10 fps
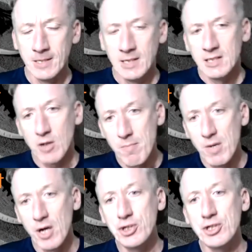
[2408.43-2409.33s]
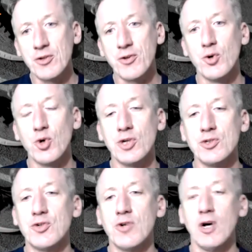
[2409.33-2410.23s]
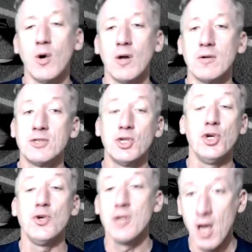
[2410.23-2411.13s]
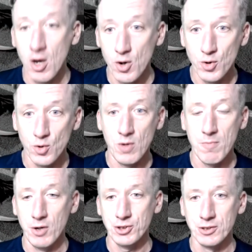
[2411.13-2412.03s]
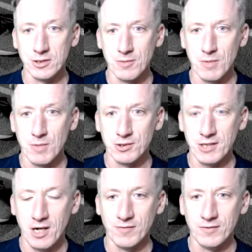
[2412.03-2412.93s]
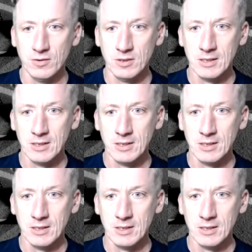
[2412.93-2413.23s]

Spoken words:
So emotion and thought control. Do you know your emotions that are most helpful?